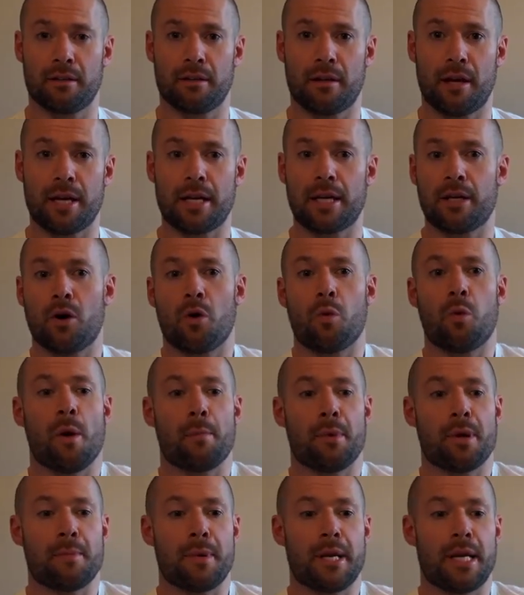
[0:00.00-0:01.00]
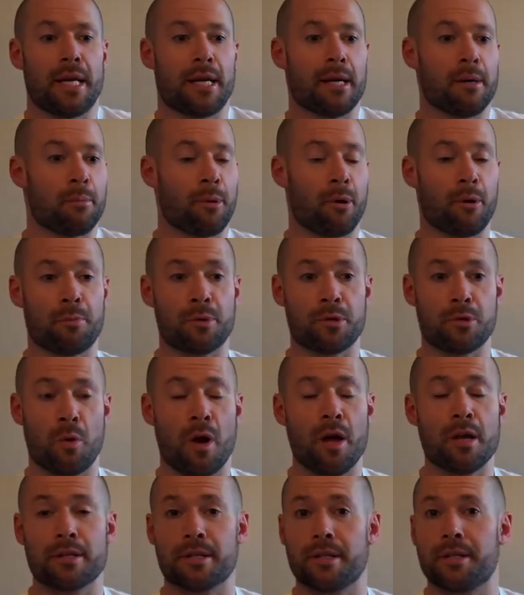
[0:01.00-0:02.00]
I didn't know what my meaning and purpose
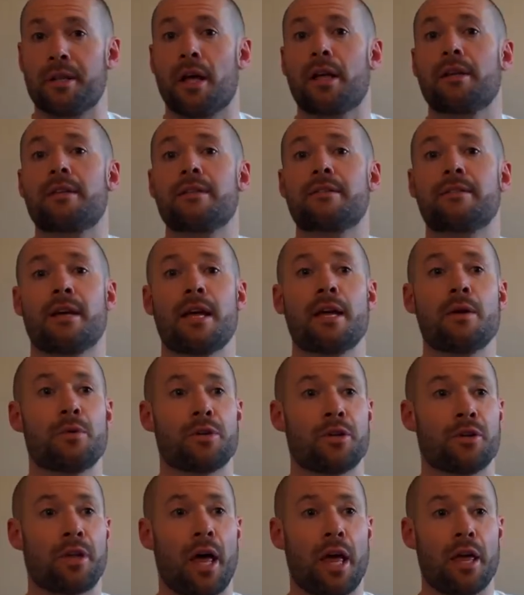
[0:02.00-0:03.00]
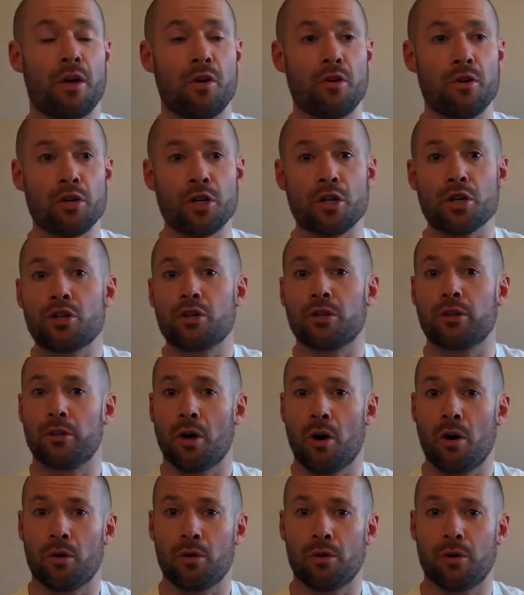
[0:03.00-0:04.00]
was, and not to say when you're that young you should
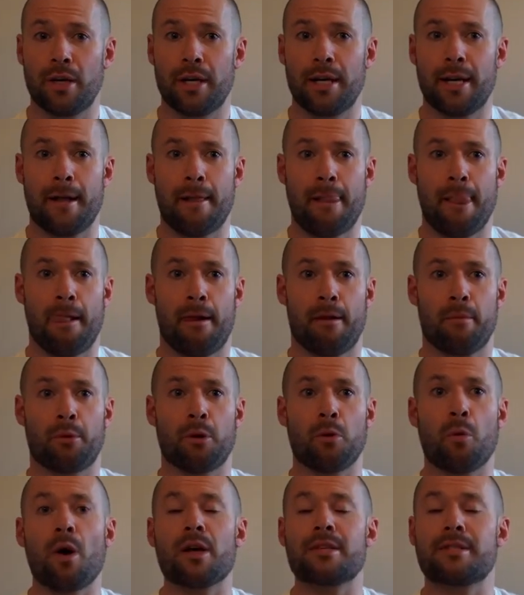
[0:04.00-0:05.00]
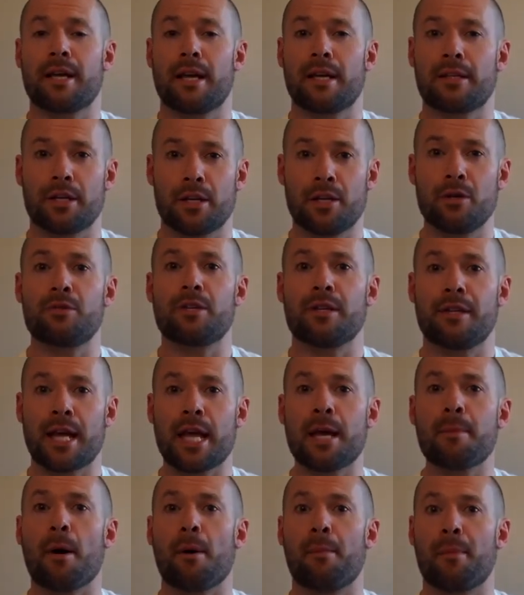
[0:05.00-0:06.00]
know, but it was things I used to
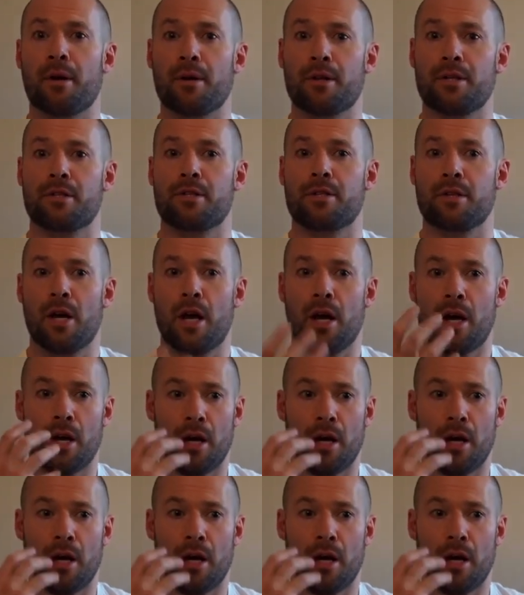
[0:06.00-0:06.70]
think about, because